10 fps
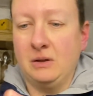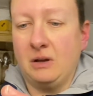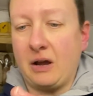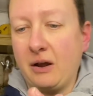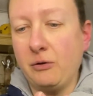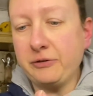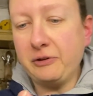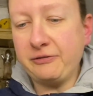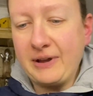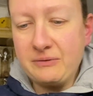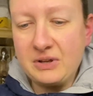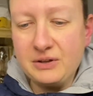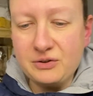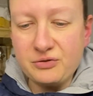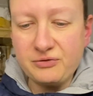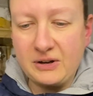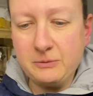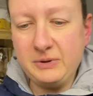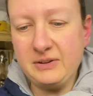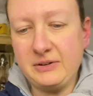also found it
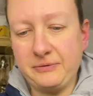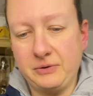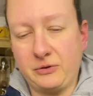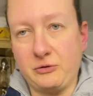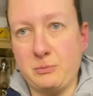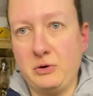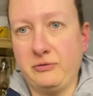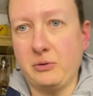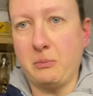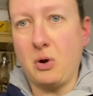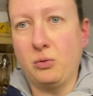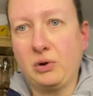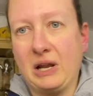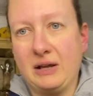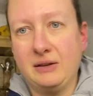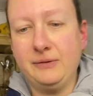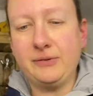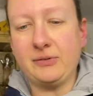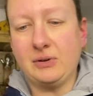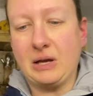incredibly different to remove the mould
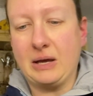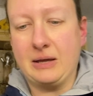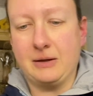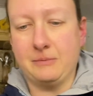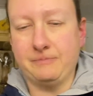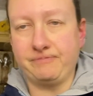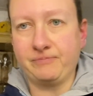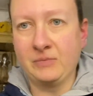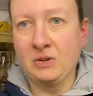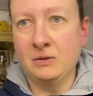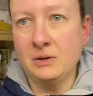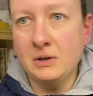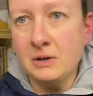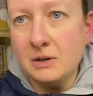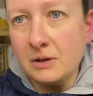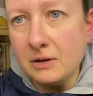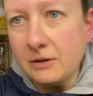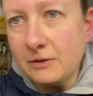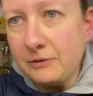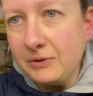lines. I
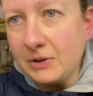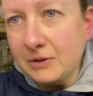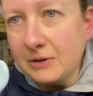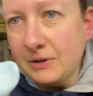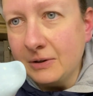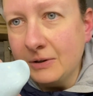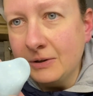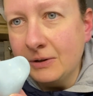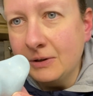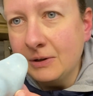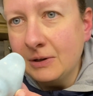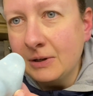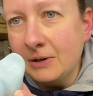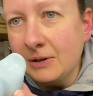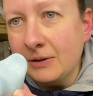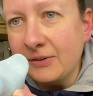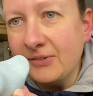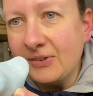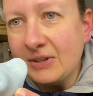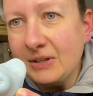don't know if you can
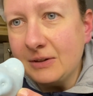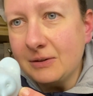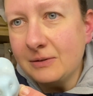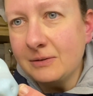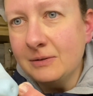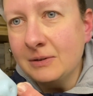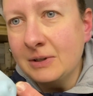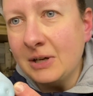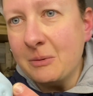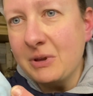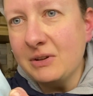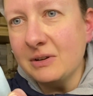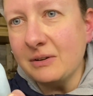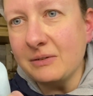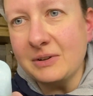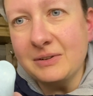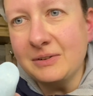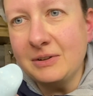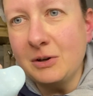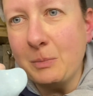see. I mean,
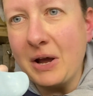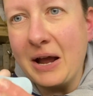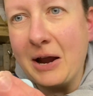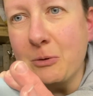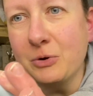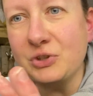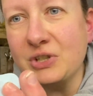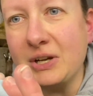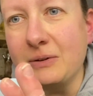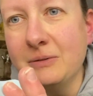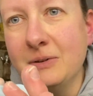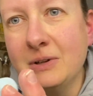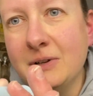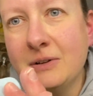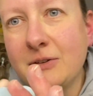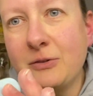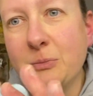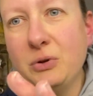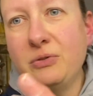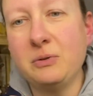no matter how much I
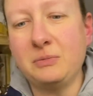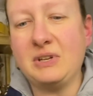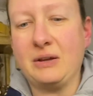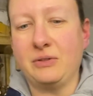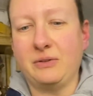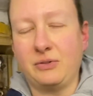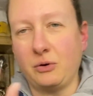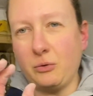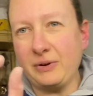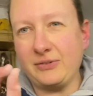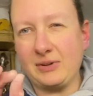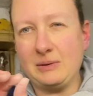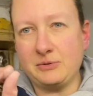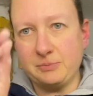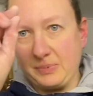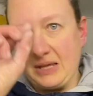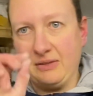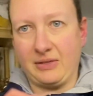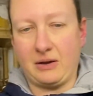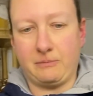smooth them down, there always seemed to be
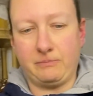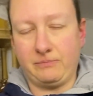that